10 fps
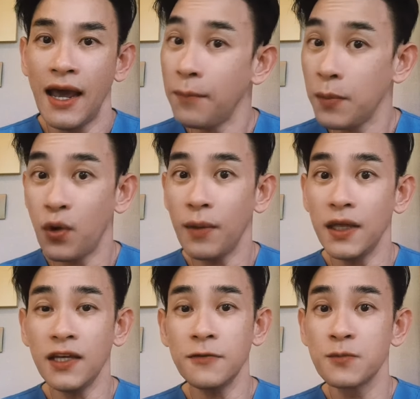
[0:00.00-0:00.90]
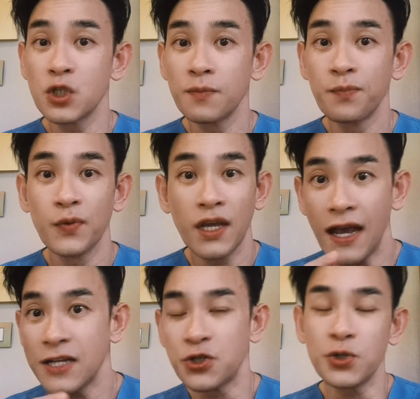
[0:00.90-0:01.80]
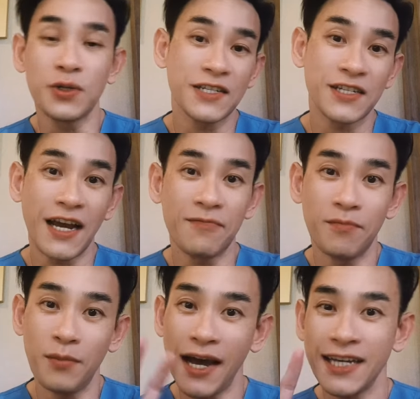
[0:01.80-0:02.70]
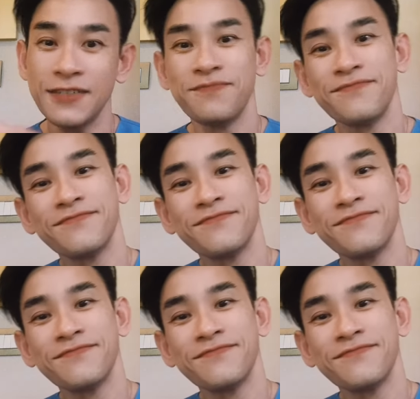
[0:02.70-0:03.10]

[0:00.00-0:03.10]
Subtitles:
Happy prepping, and see you next time. Bye.